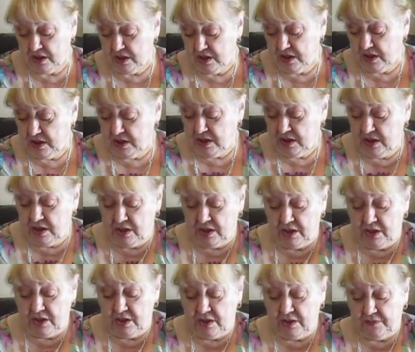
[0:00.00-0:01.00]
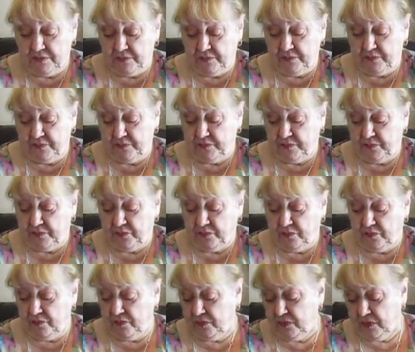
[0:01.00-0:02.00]

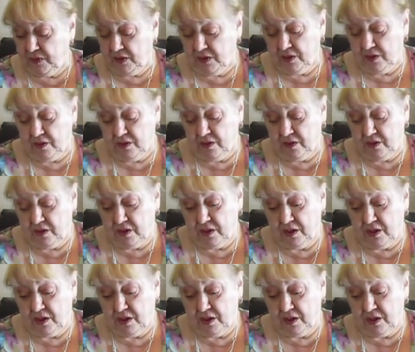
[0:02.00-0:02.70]
Nothing is said.